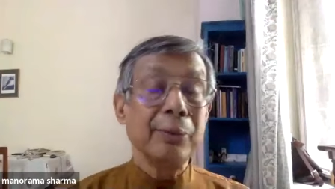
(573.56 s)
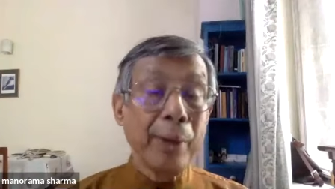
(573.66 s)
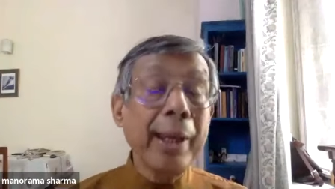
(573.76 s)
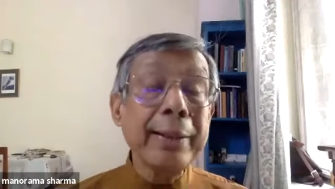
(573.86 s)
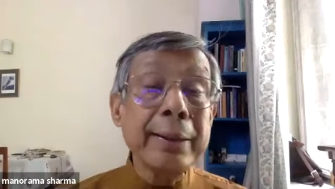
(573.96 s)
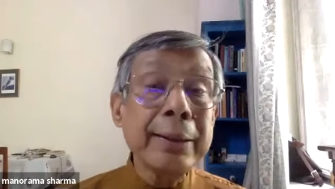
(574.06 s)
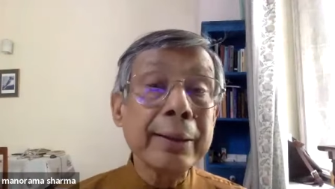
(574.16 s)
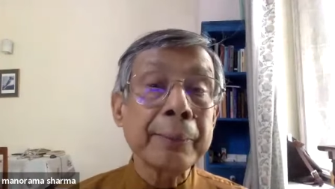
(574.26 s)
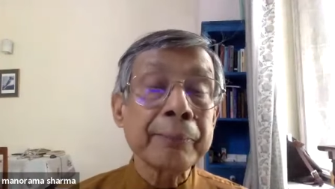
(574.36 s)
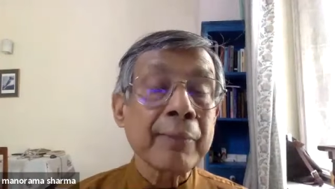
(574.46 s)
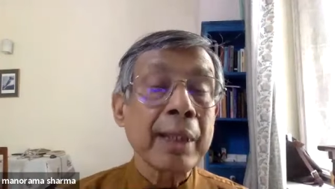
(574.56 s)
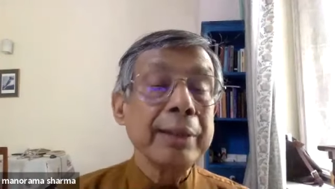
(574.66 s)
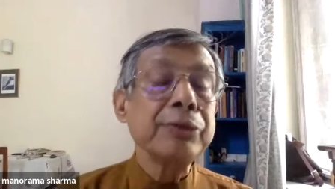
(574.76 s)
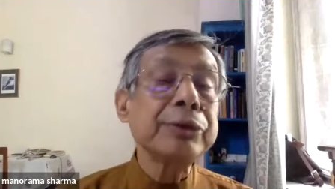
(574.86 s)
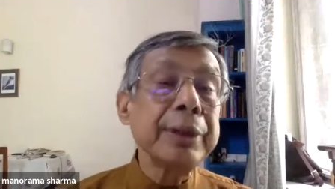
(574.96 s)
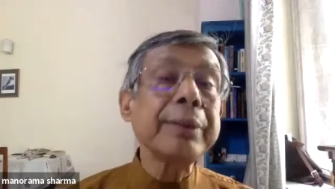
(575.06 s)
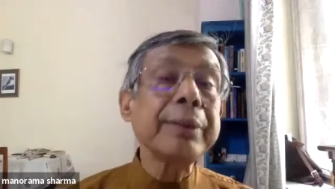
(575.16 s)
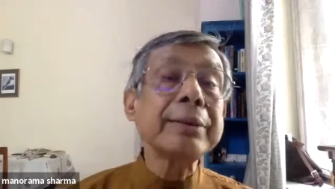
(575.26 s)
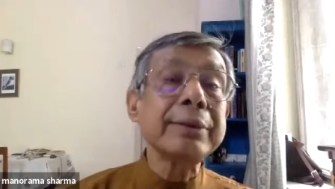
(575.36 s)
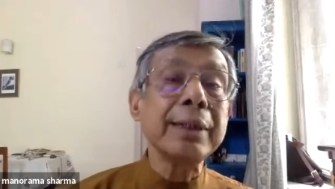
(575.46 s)
when you sit
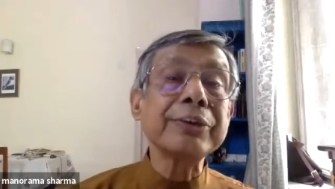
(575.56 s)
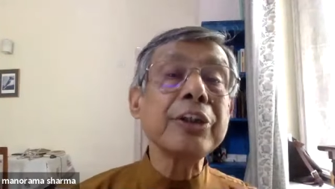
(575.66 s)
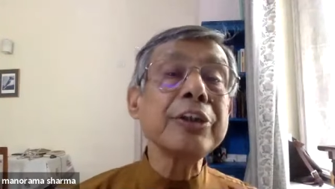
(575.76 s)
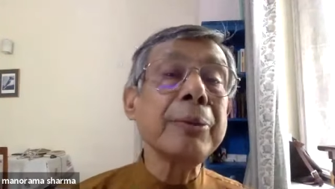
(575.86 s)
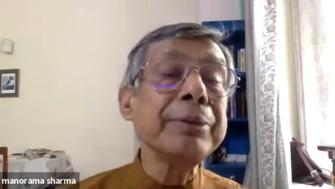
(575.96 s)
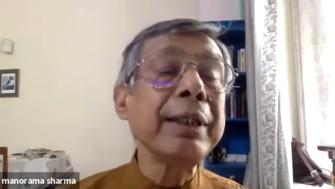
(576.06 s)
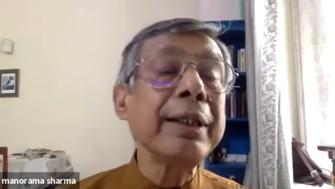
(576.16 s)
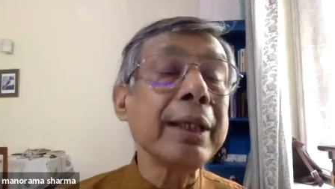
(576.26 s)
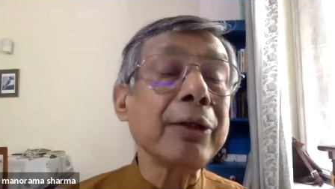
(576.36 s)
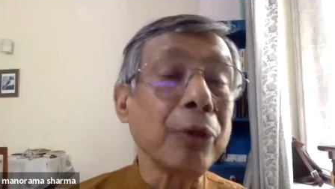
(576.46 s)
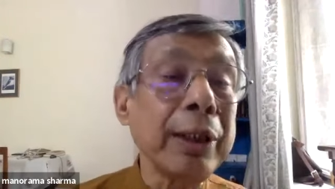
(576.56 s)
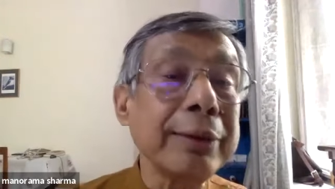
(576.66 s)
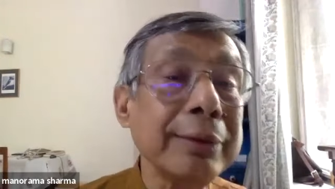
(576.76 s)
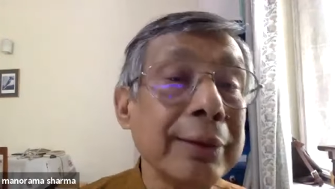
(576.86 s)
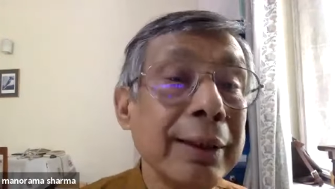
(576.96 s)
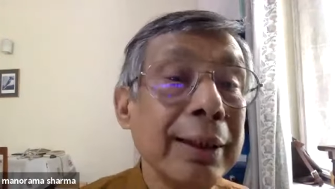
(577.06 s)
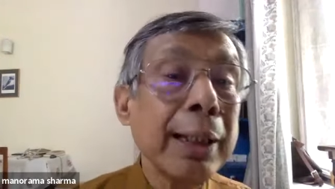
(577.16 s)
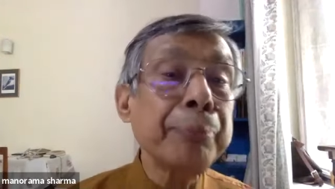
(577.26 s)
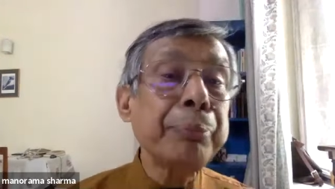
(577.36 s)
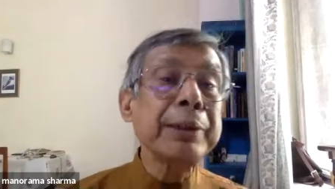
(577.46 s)
in a selection committee in a college,
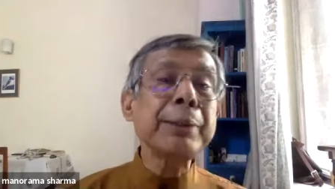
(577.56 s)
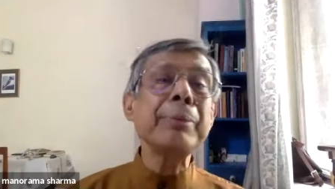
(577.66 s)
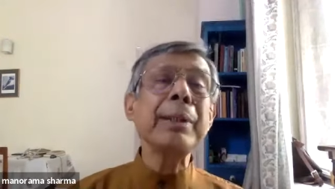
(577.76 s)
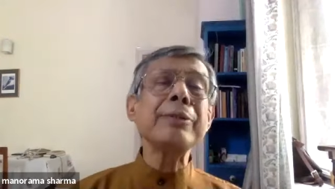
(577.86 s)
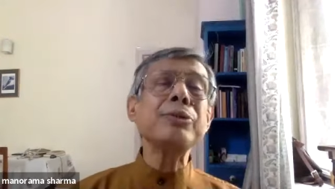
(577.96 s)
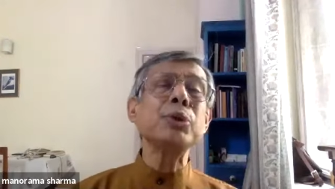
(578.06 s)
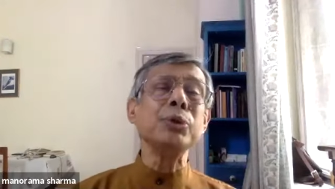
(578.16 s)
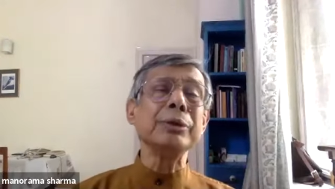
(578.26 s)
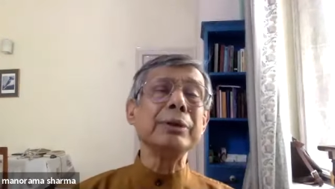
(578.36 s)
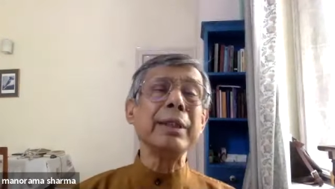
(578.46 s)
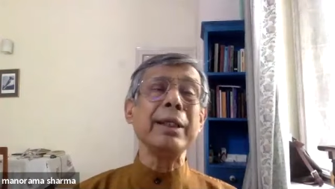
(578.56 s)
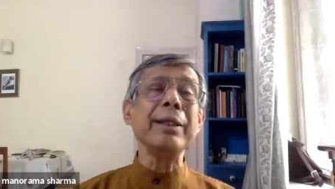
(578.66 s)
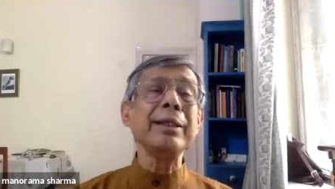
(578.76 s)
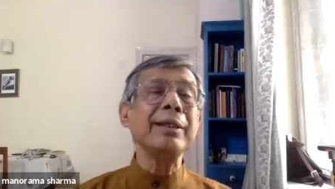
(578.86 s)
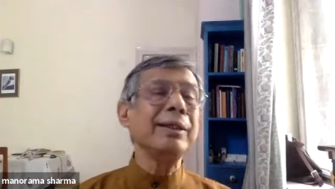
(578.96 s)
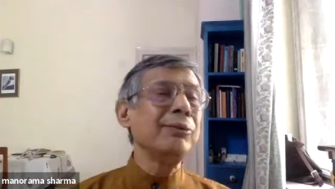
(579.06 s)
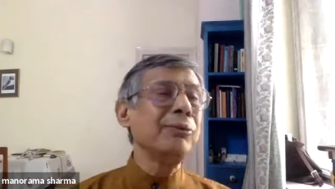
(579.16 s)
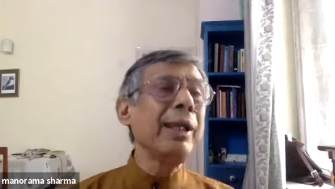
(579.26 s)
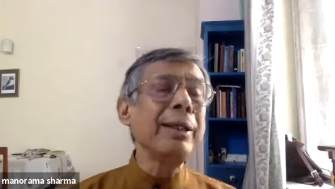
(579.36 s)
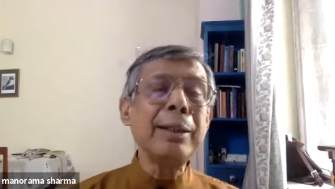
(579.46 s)
a principal or two say,
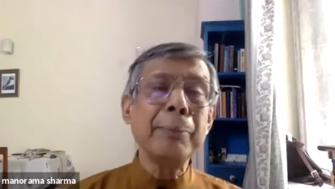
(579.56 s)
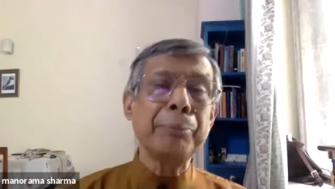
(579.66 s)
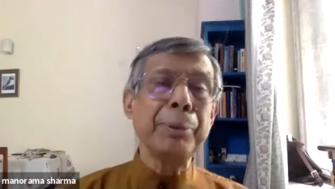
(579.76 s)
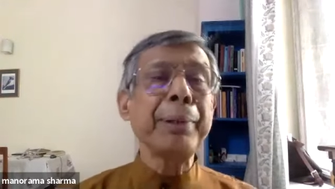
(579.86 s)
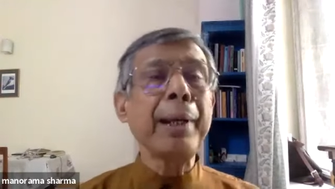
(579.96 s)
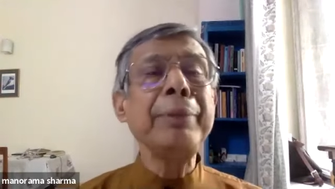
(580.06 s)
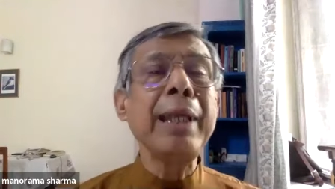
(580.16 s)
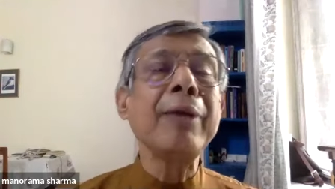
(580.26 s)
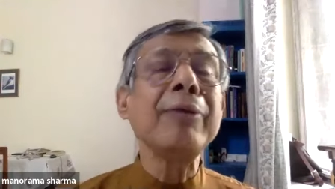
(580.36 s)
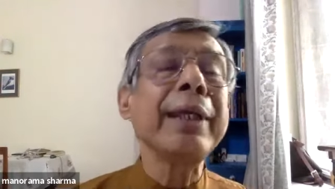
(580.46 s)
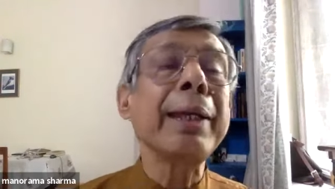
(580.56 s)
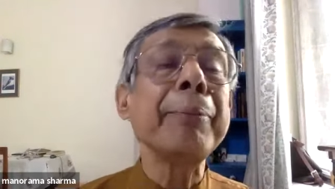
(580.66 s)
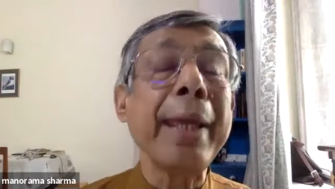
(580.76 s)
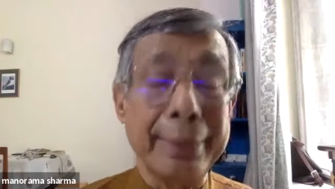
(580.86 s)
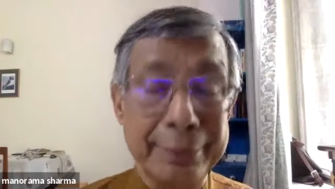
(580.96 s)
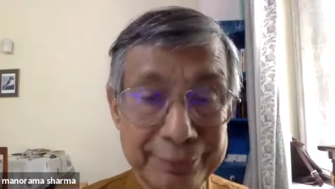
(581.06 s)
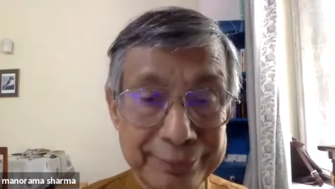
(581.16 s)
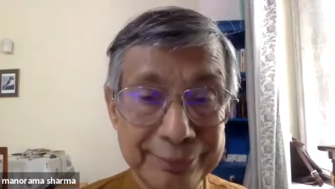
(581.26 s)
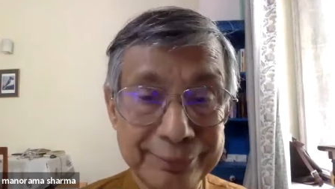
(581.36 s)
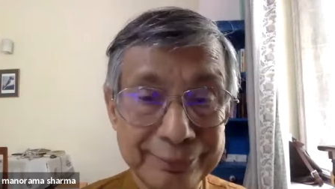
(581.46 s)
well, preferably I'll take a man.
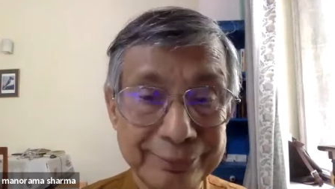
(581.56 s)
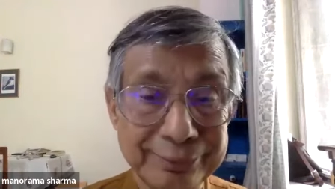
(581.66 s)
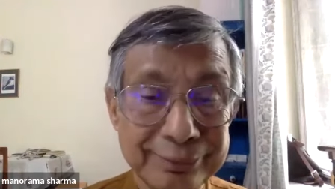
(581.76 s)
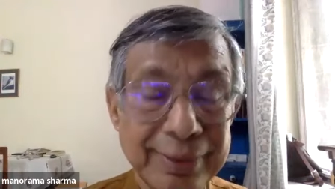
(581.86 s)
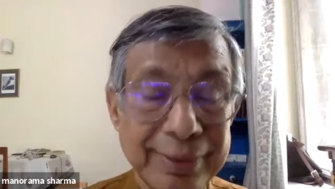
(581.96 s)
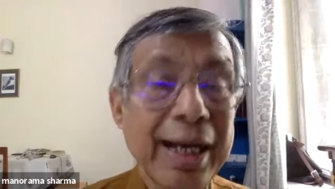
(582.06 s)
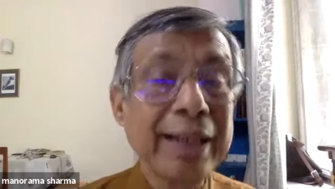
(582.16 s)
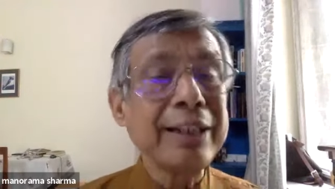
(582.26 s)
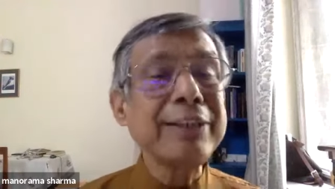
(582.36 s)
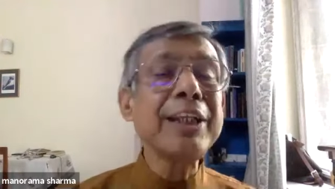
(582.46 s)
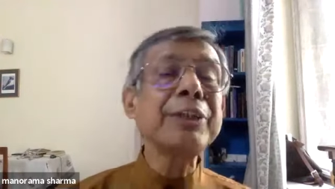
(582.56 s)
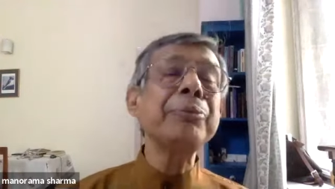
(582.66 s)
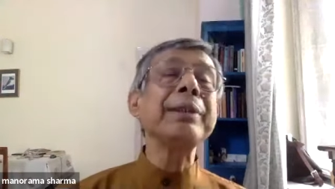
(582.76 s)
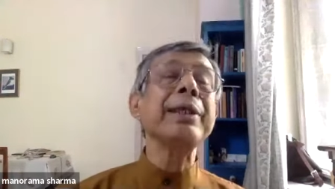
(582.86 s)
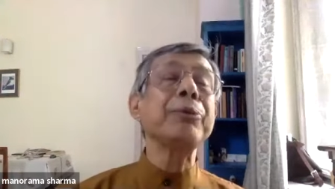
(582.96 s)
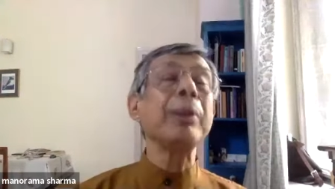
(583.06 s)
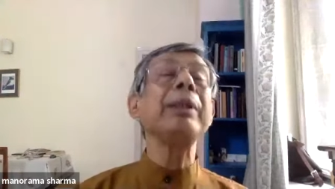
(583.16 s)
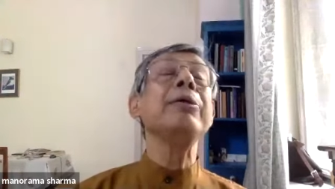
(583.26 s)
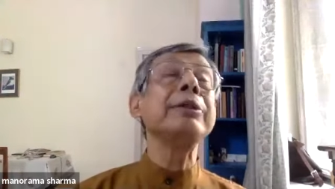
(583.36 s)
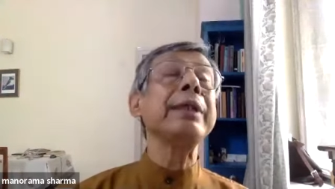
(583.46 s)
Other things being equal,
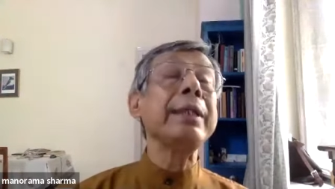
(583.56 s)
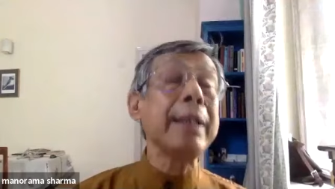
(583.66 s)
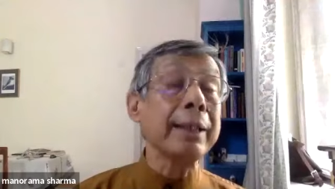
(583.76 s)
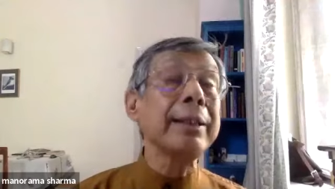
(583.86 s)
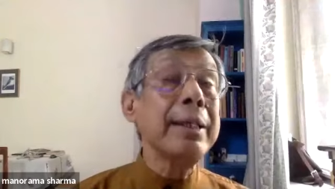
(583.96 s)
he will say that,